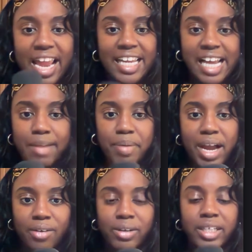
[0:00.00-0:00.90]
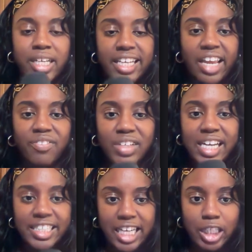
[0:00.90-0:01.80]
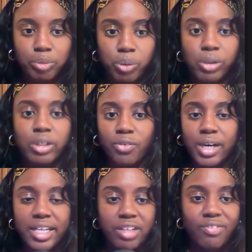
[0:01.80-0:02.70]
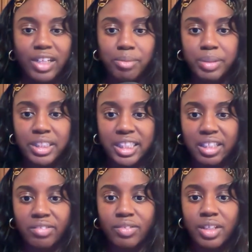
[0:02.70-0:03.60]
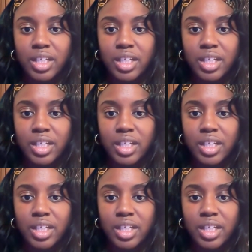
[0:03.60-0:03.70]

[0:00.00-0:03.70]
AI powered KPI dashboard for a development team